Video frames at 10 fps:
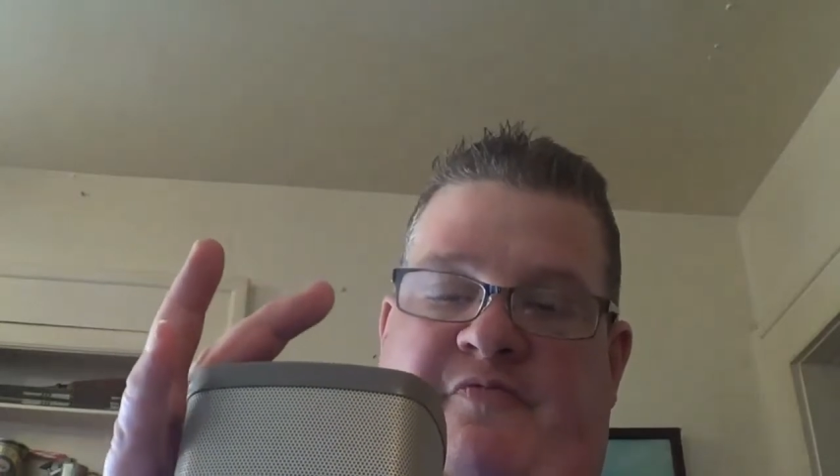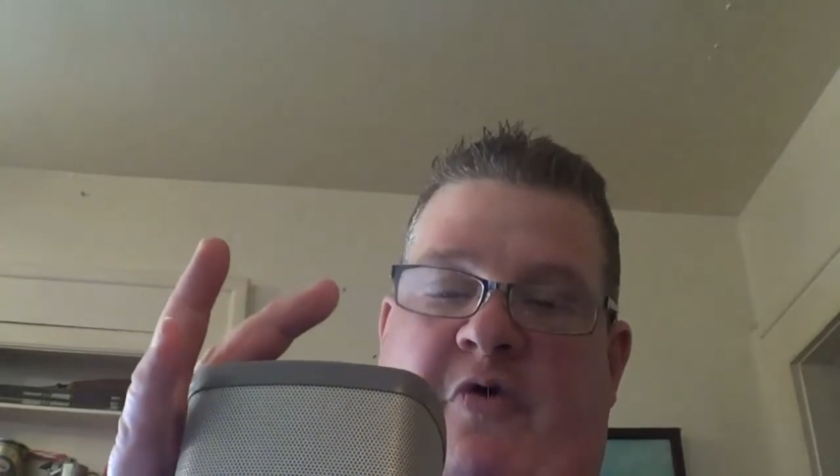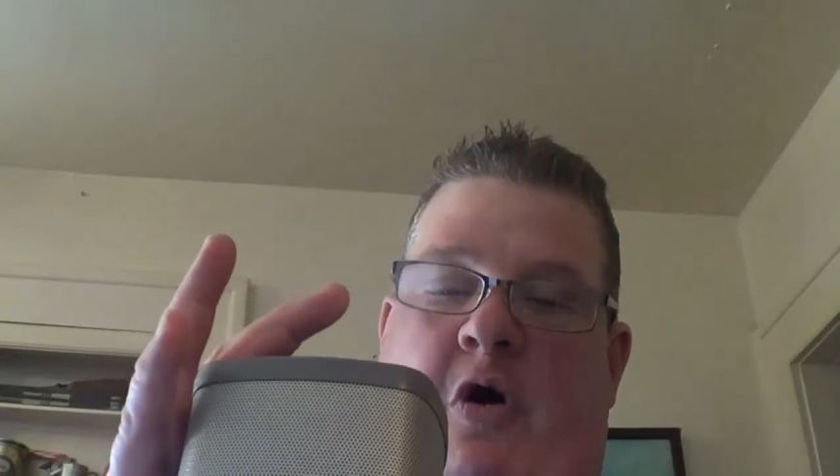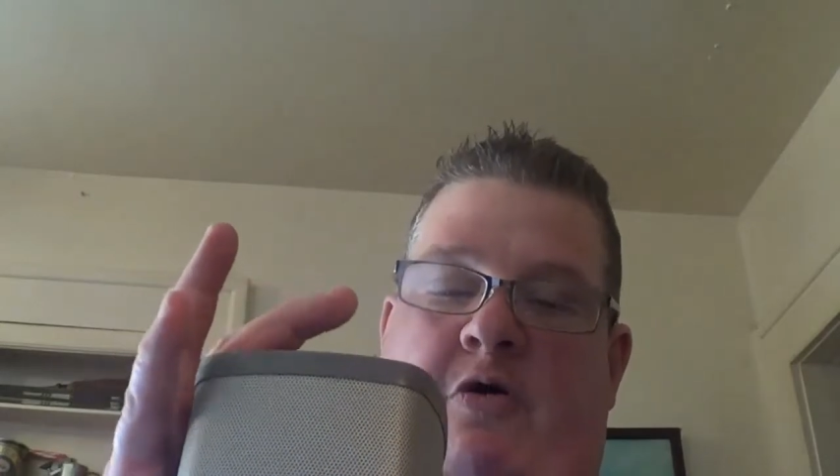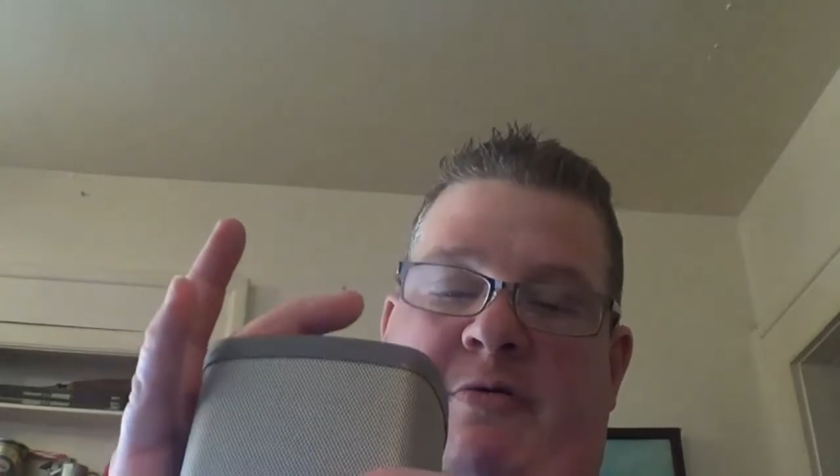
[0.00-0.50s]

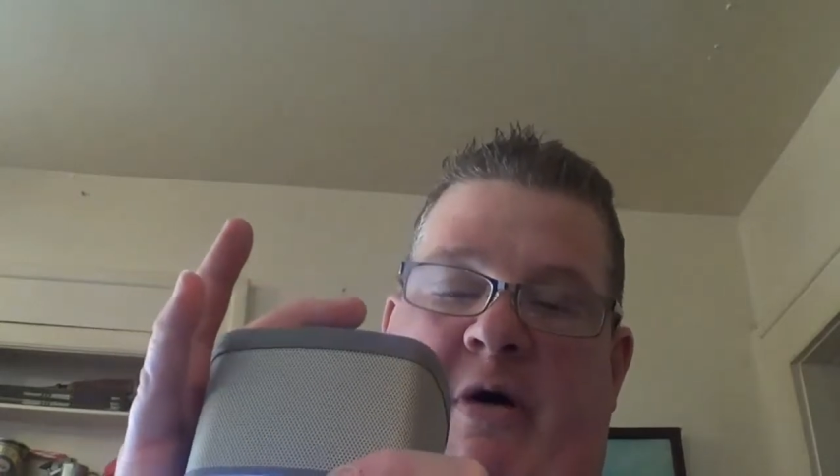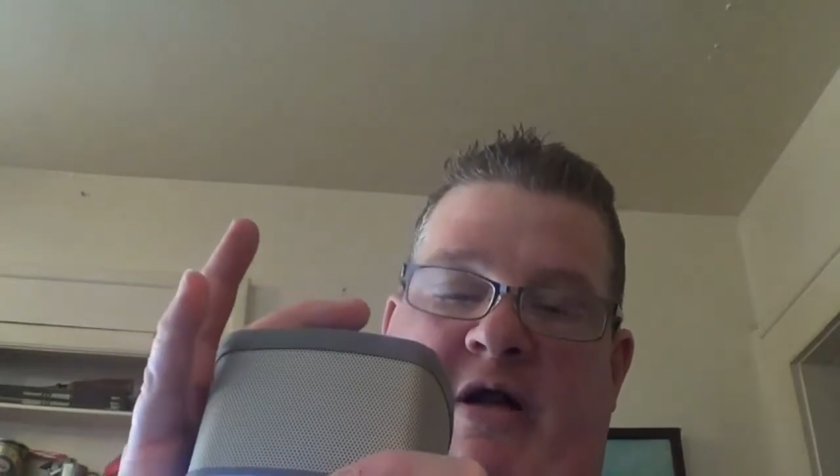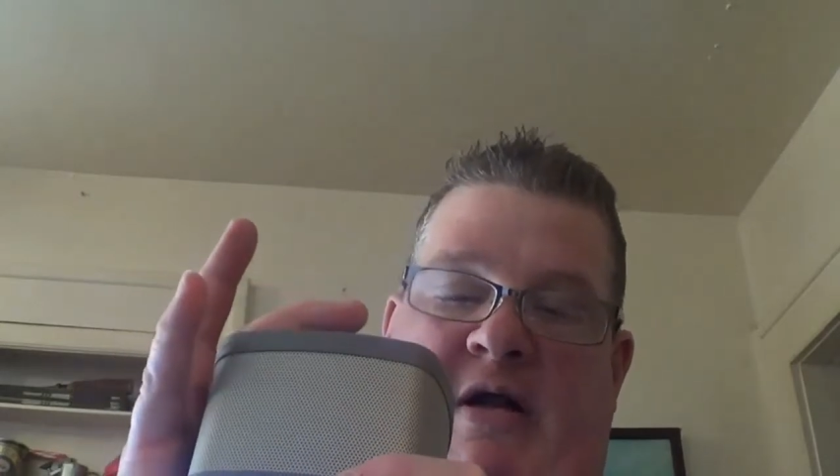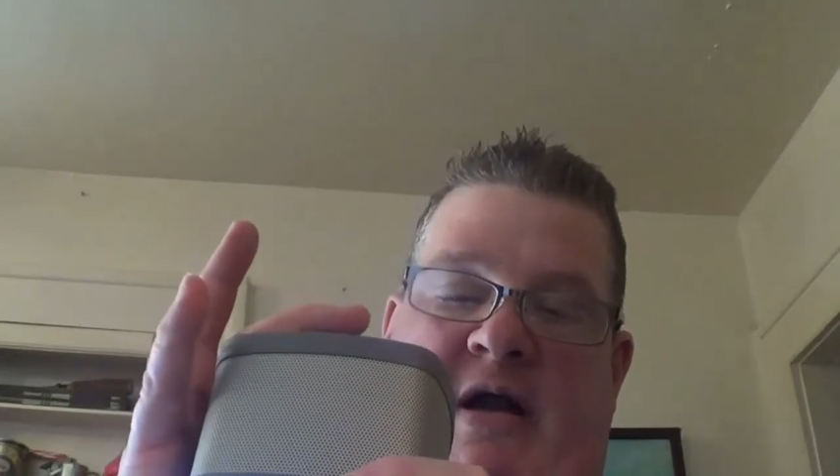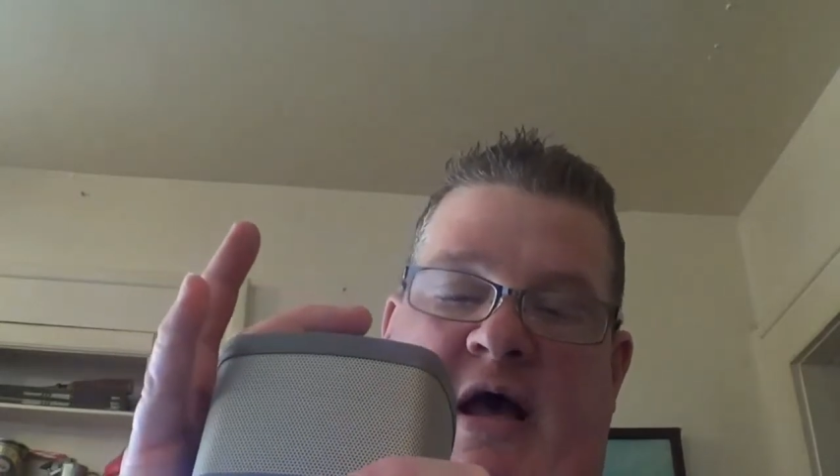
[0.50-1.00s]
You hold the
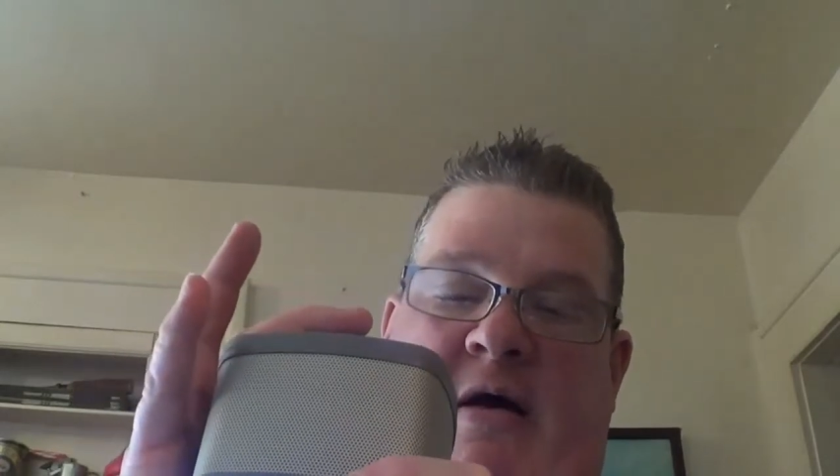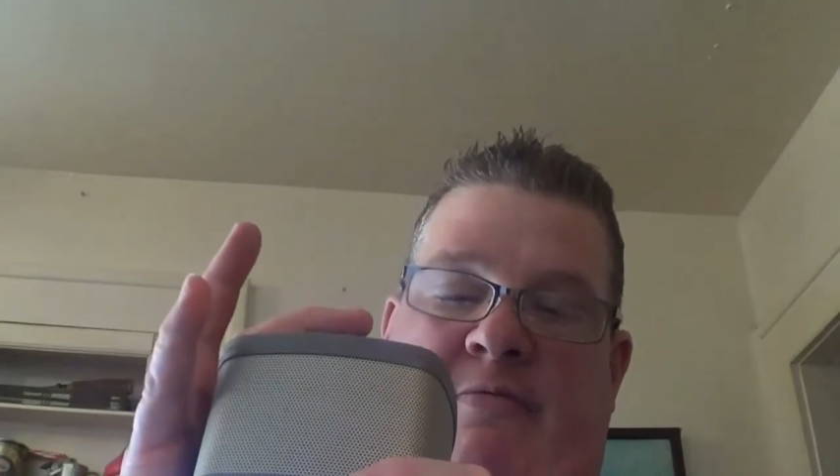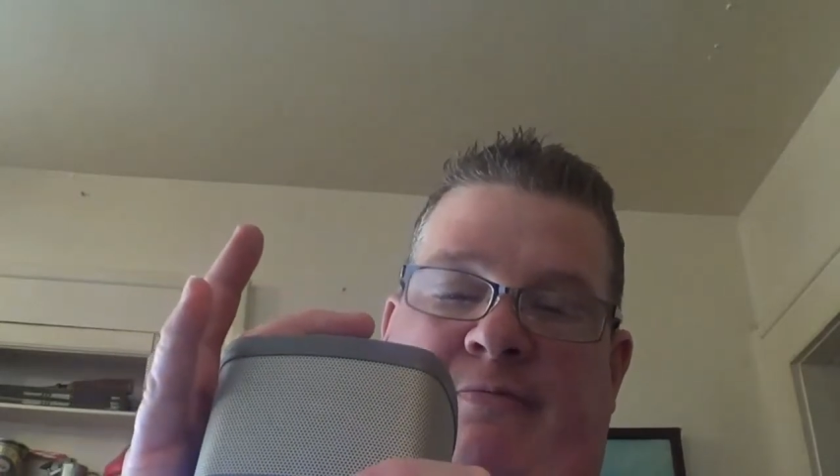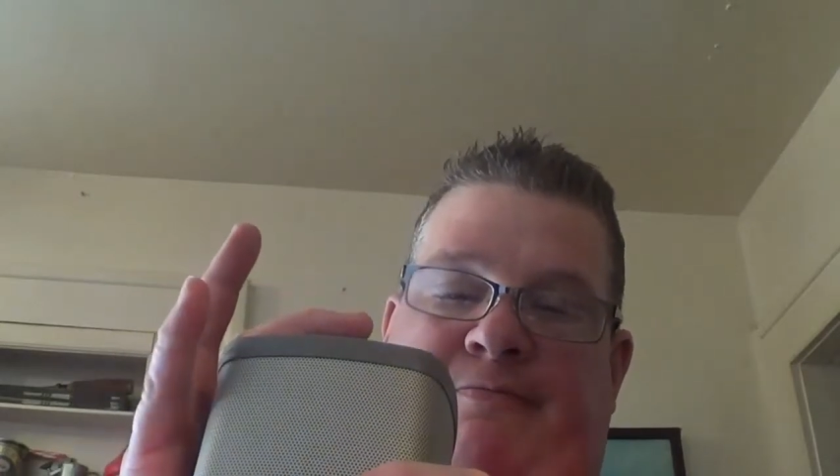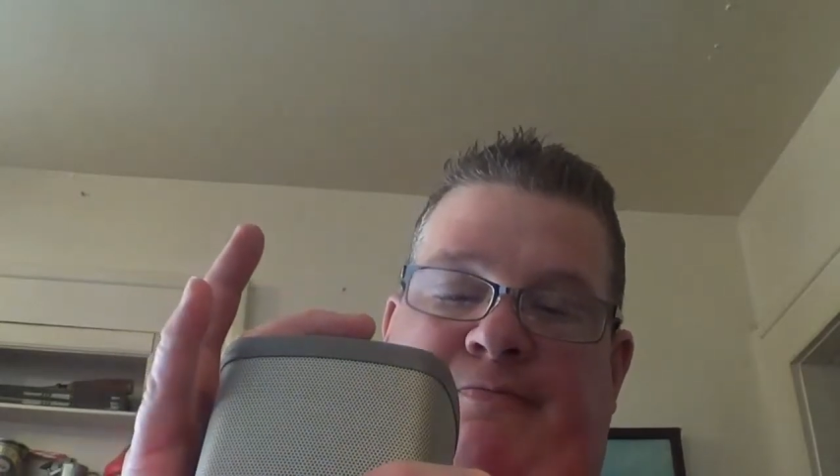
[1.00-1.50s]
button
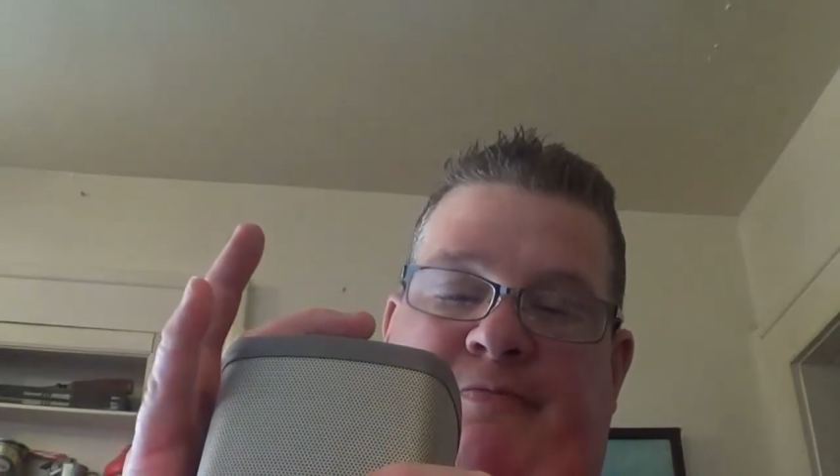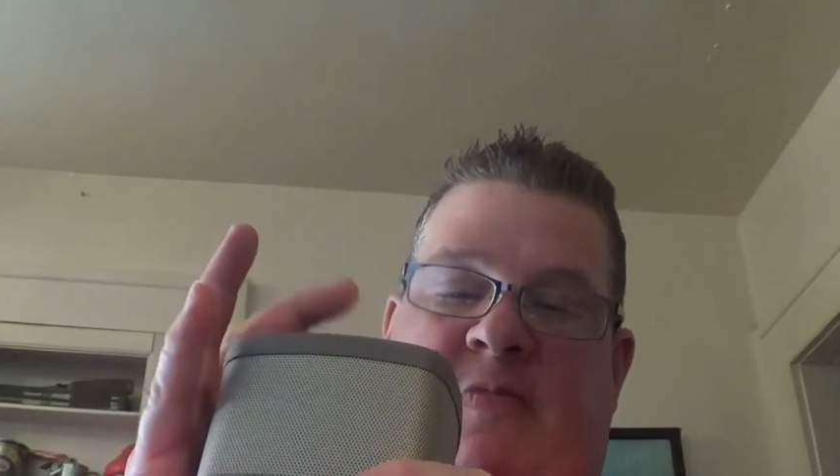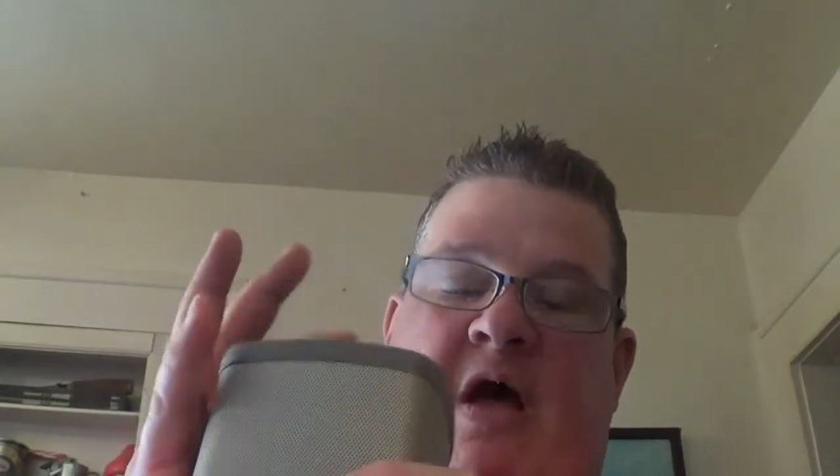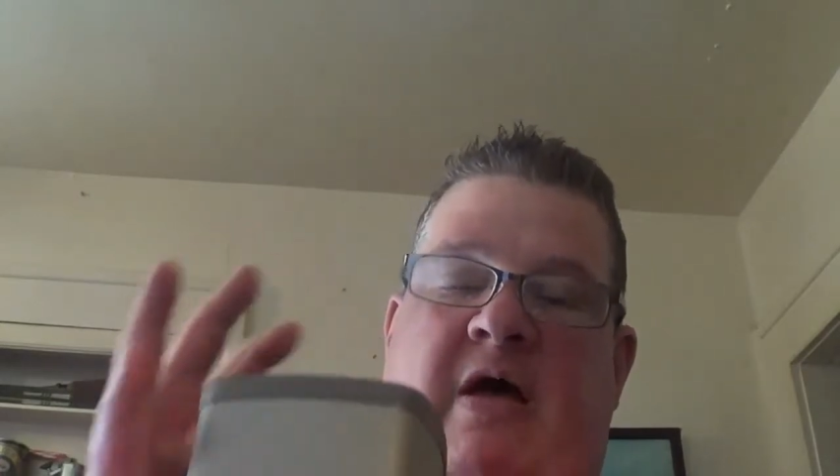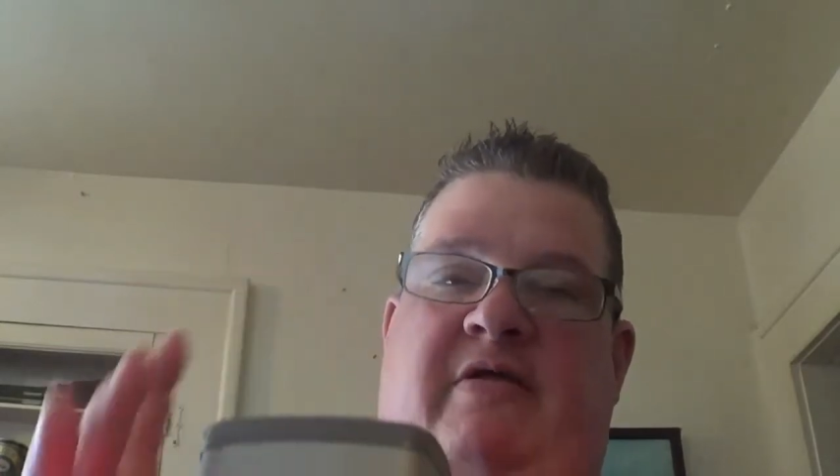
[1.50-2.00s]
down.
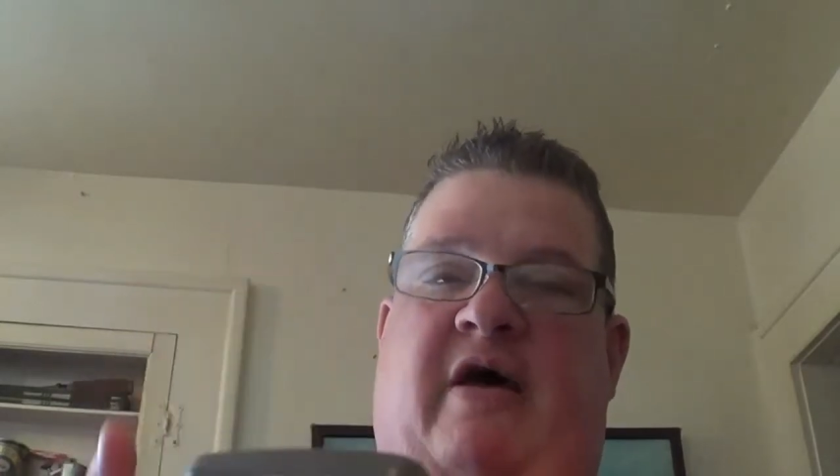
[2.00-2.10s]
It